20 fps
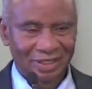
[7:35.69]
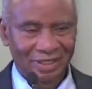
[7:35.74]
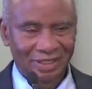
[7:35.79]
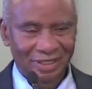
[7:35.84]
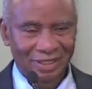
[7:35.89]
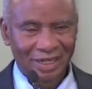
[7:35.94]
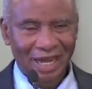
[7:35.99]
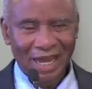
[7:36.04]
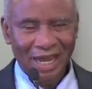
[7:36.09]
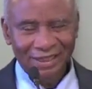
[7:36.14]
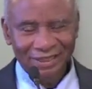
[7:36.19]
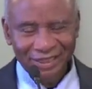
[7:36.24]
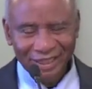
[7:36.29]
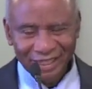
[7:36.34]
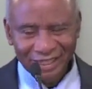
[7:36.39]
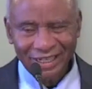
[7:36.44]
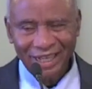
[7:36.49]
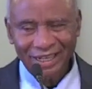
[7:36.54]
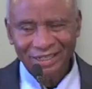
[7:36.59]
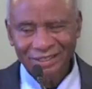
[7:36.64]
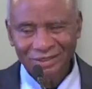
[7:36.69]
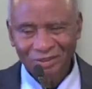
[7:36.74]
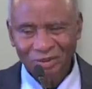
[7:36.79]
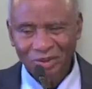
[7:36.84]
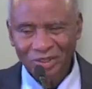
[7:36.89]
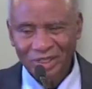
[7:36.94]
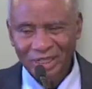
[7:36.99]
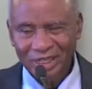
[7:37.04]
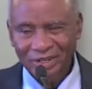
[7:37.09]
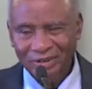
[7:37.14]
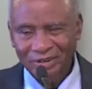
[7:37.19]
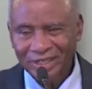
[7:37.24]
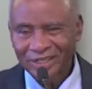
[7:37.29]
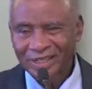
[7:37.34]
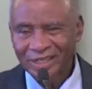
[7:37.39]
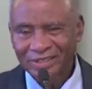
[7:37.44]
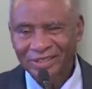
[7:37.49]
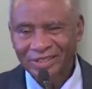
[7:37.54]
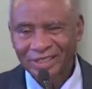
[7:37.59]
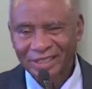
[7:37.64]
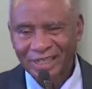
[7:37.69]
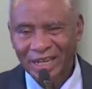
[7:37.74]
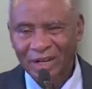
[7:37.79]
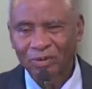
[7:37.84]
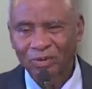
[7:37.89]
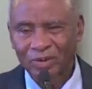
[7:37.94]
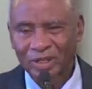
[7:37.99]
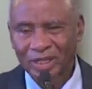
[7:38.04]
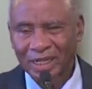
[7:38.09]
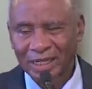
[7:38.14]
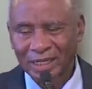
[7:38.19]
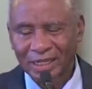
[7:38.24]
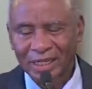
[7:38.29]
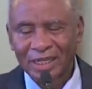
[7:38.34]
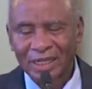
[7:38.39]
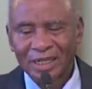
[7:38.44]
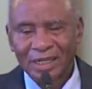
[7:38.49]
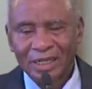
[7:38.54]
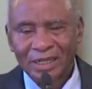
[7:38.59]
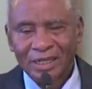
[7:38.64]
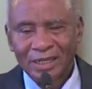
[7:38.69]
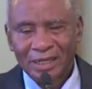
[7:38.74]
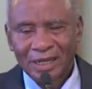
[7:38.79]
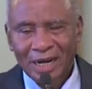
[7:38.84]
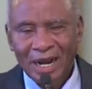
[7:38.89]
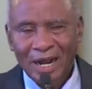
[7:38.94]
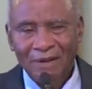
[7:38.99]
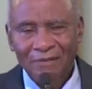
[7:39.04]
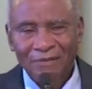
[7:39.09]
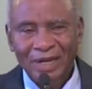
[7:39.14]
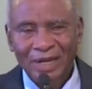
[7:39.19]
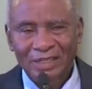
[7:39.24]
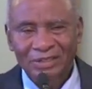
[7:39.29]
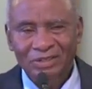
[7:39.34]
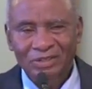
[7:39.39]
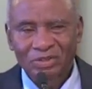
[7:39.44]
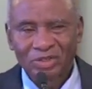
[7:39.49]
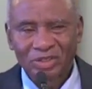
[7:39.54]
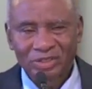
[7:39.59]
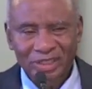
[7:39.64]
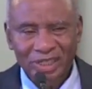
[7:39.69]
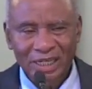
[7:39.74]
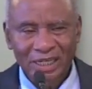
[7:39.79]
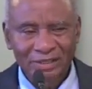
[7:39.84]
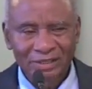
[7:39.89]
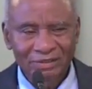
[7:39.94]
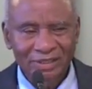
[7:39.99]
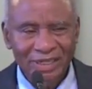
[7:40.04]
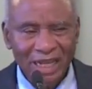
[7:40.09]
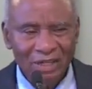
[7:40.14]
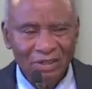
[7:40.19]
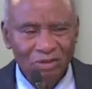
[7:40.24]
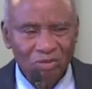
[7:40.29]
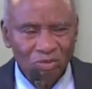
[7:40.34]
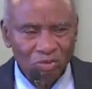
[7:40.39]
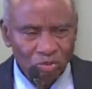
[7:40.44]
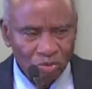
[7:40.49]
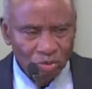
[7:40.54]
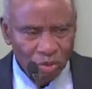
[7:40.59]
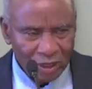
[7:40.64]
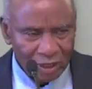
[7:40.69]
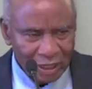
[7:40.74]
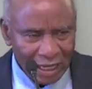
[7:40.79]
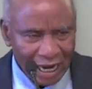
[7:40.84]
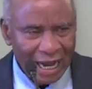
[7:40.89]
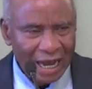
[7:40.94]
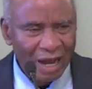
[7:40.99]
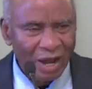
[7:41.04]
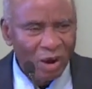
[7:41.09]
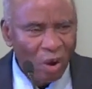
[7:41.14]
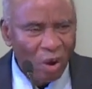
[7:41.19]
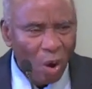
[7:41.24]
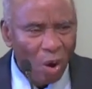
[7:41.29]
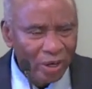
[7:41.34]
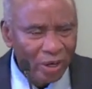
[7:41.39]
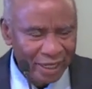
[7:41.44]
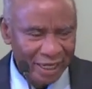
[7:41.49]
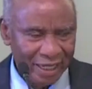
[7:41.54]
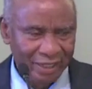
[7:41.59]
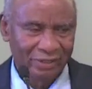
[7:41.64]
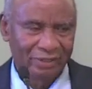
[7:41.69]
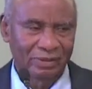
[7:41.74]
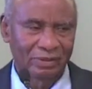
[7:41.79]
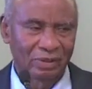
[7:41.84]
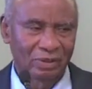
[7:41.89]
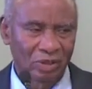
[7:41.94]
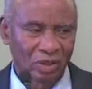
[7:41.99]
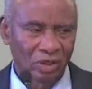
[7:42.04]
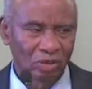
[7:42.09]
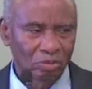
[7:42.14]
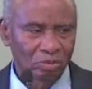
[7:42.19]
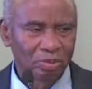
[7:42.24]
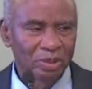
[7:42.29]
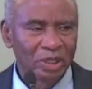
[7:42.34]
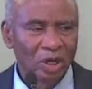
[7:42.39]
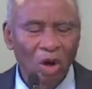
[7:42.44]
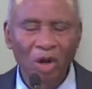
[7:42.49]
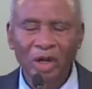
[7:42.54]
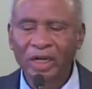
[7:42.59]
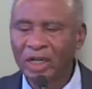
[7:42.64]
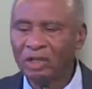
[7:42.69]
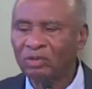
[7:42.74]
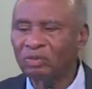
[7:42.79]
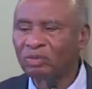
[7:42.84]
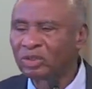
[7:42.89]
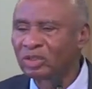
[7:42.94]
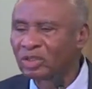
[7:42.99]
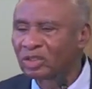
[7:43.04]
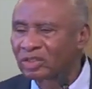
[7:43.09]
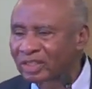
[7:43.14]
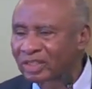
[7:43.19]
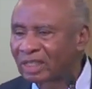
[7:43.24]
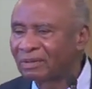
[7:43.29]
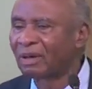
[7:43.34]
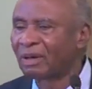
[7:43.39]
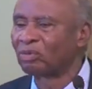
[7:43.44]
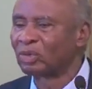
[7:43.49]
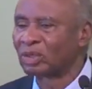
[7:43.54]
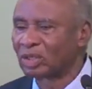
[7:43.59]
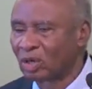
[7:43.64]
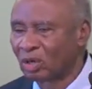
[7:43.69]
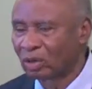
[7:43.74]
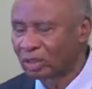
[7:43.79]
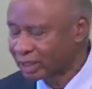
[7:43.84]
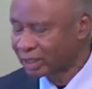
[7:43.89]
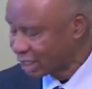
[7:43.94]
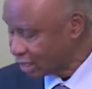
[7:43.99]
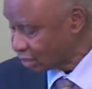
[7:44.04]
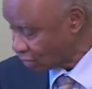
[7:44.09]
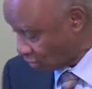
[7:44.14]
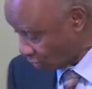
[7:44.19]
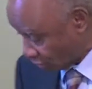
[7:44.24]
I think that is one of the greatest things that we can have as Christians that we are honest to God. Be honest with yourself and with God. Tell God,